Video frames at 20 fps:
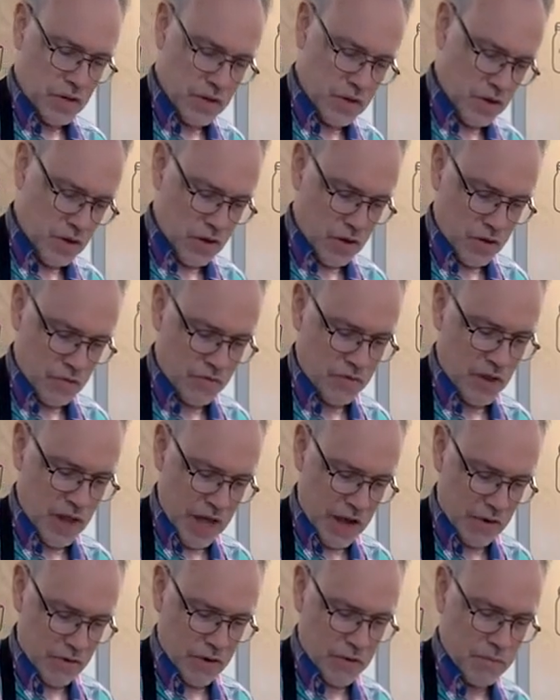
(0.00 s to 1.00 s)
the
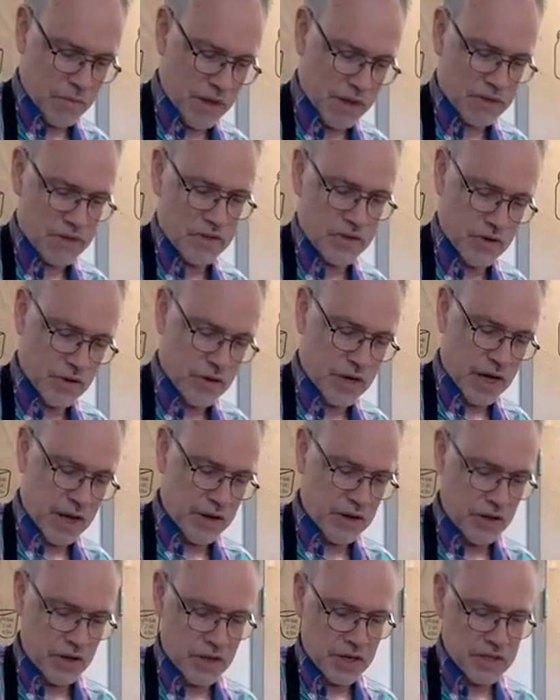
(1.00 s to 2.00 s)
flour mixture.
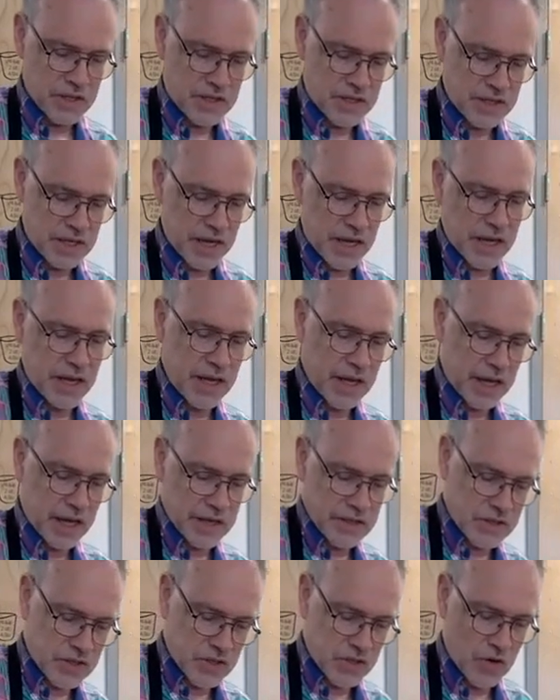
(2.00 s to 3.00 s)
Now you can see
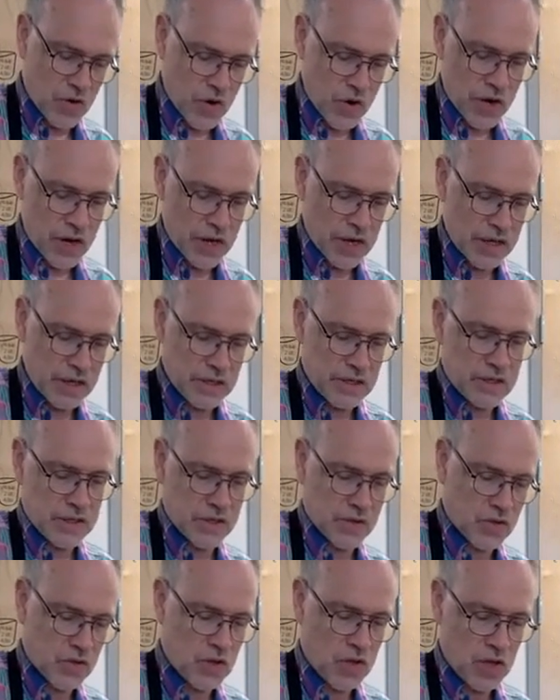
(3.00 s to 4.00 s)
it's starting
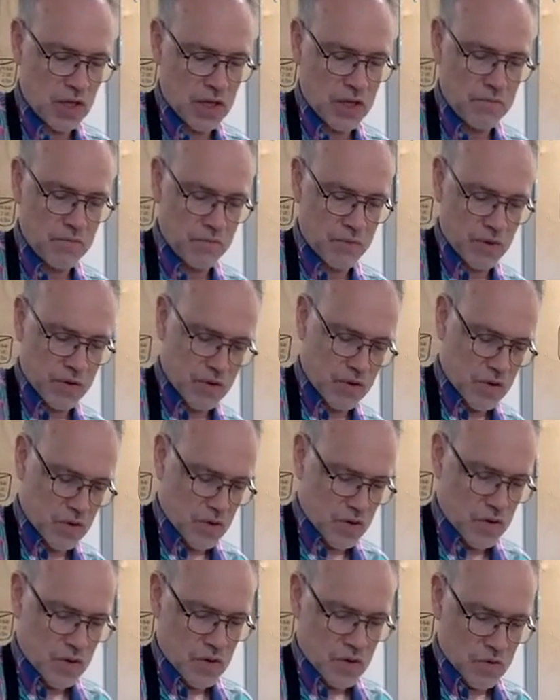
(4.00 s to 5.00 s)
to clump
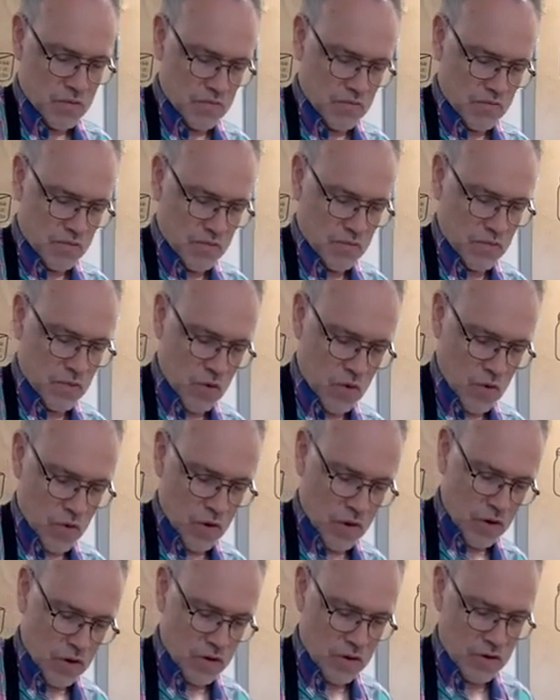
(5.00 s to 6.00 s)

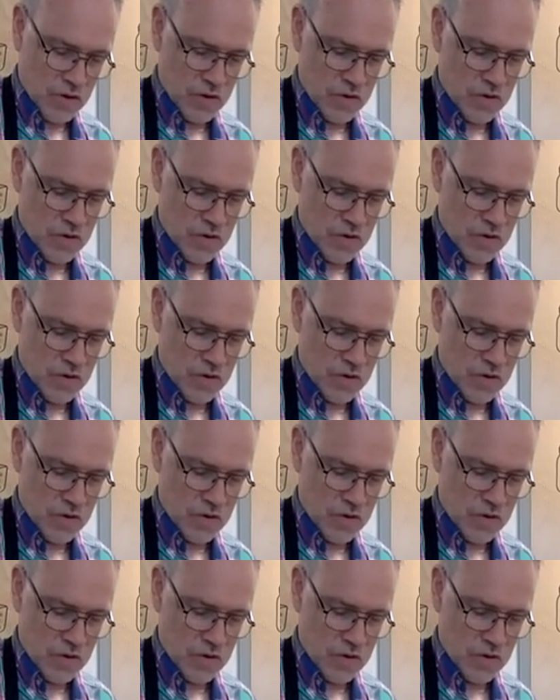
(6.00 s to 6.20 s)
more.